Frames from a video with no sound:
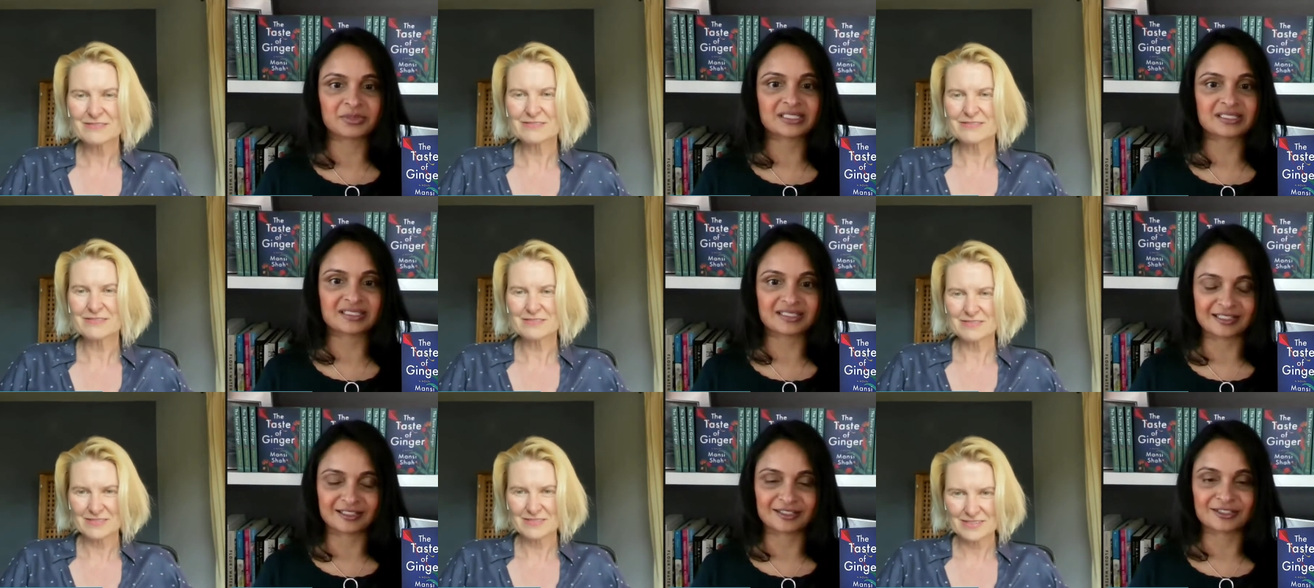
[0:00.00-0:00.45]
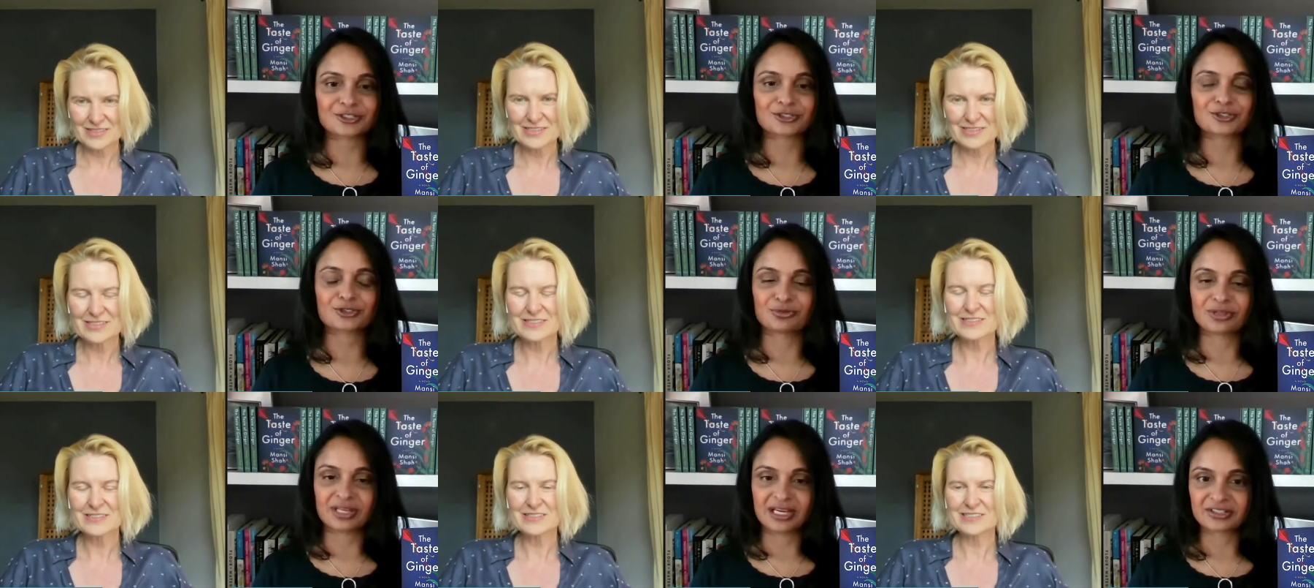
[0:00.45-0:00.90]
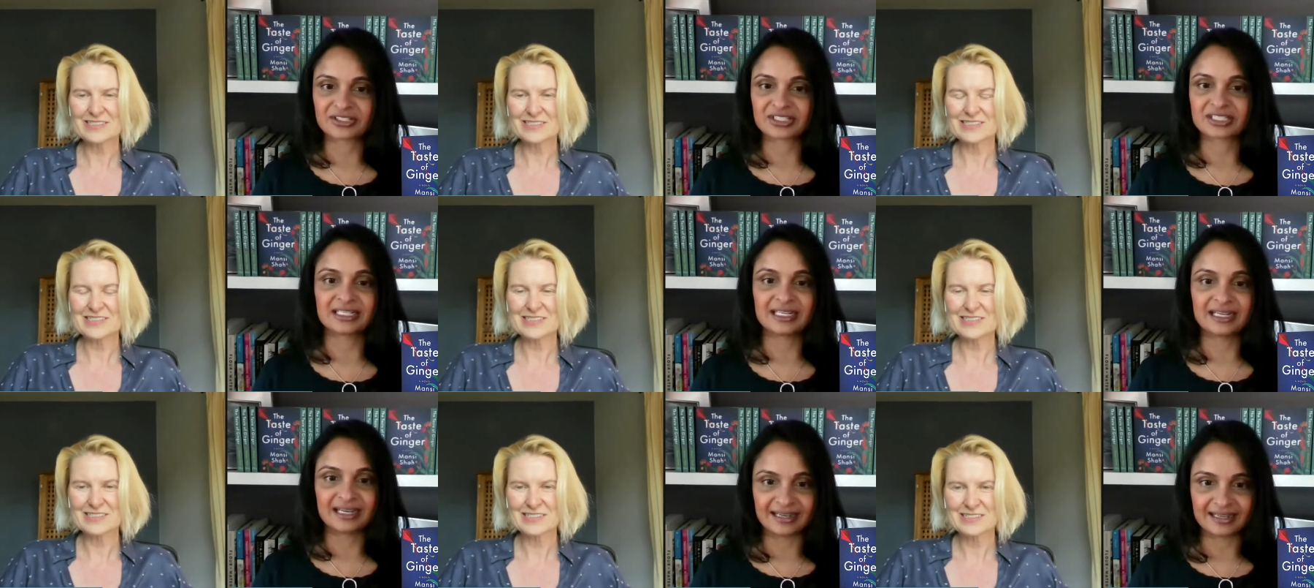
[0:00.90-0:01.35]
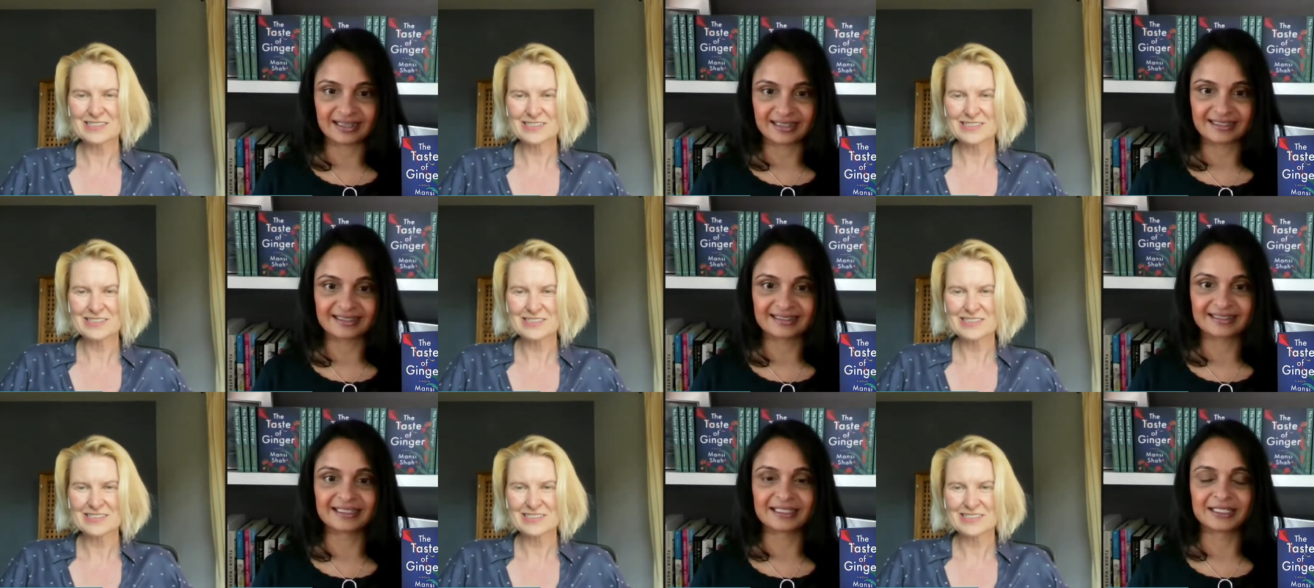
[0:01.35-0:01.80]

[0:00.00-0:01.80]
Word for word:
Speaker 1: since 2009.